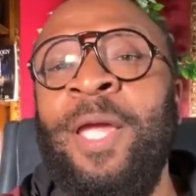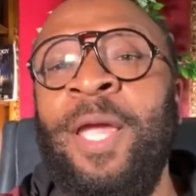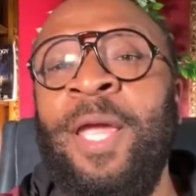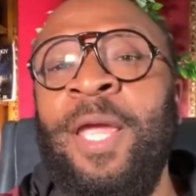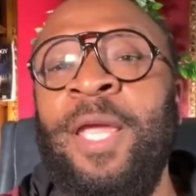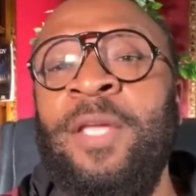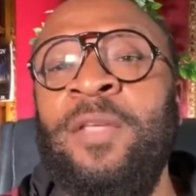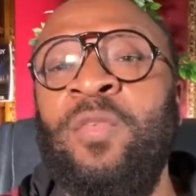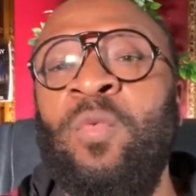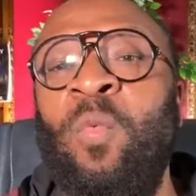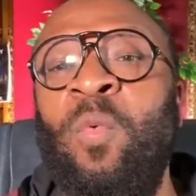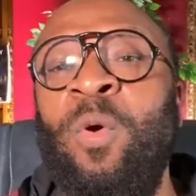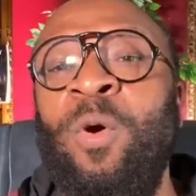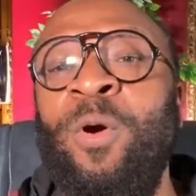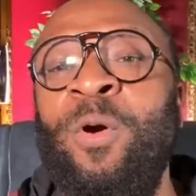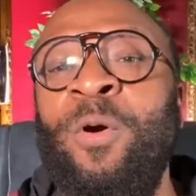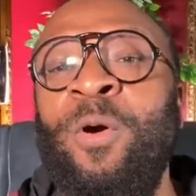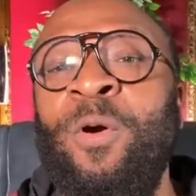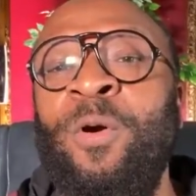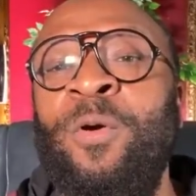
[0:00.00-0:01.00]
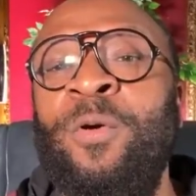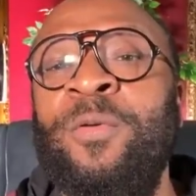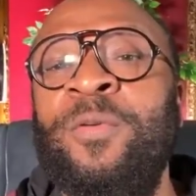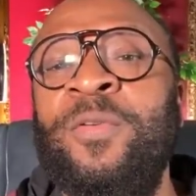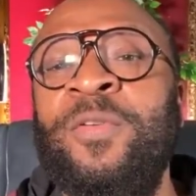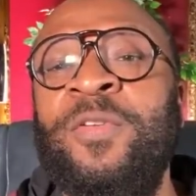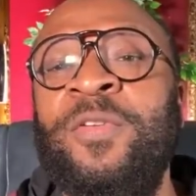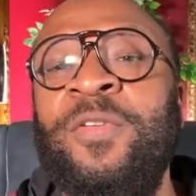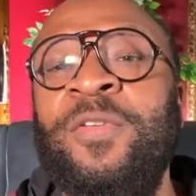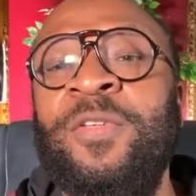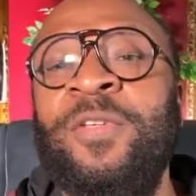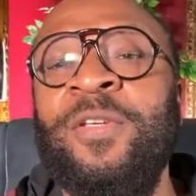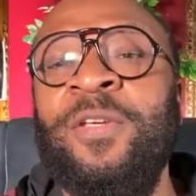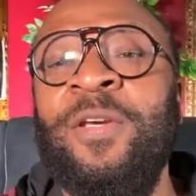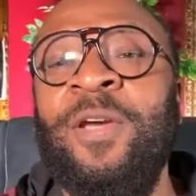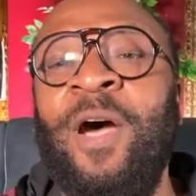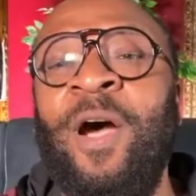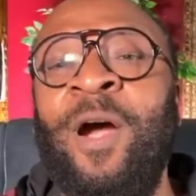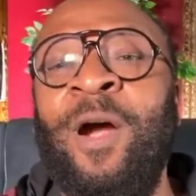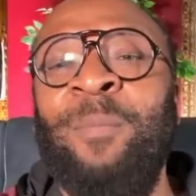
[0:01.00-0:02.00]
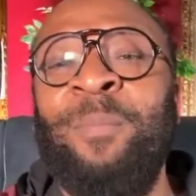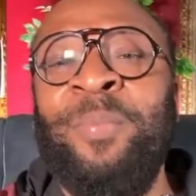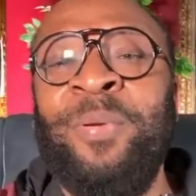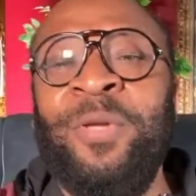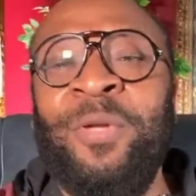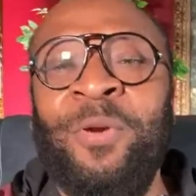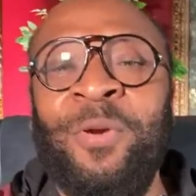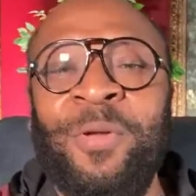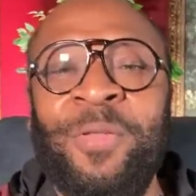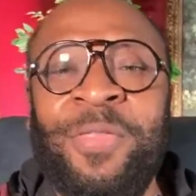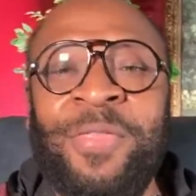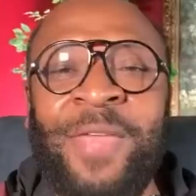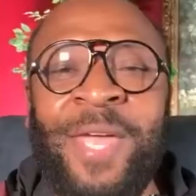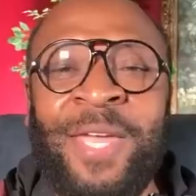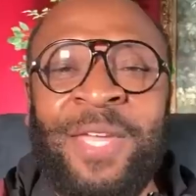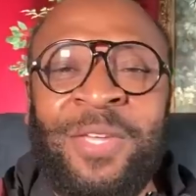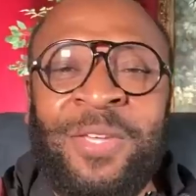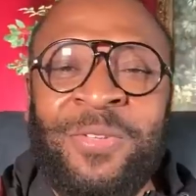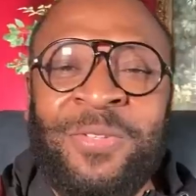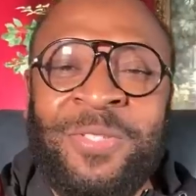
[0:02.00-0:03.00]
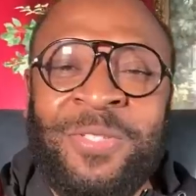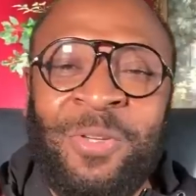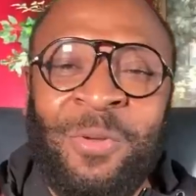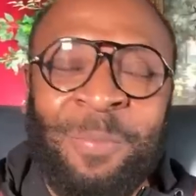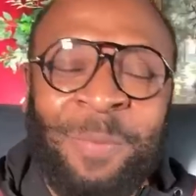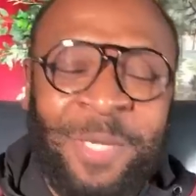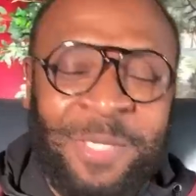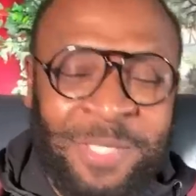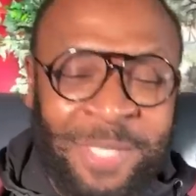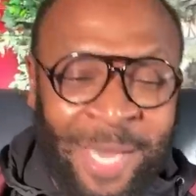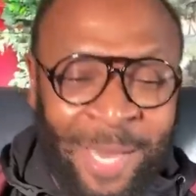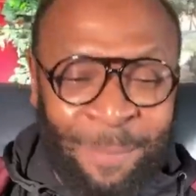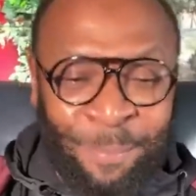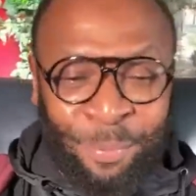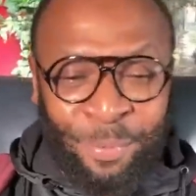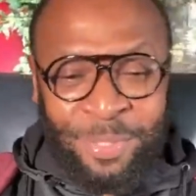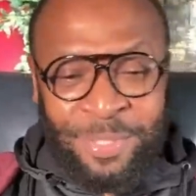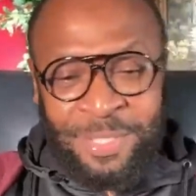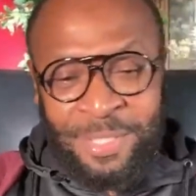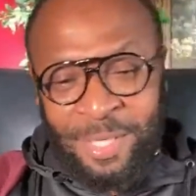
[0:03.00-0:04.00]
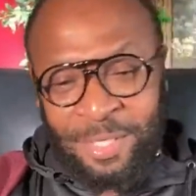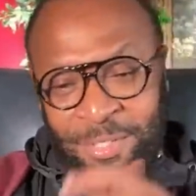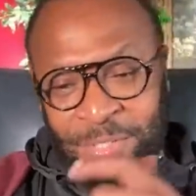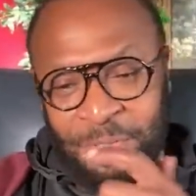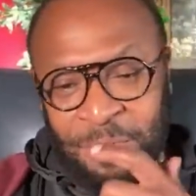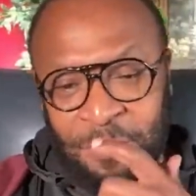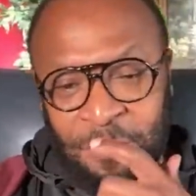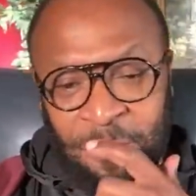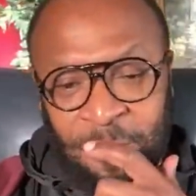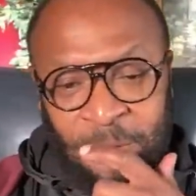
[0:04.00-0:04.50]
His words are pure. So much I appreciate you.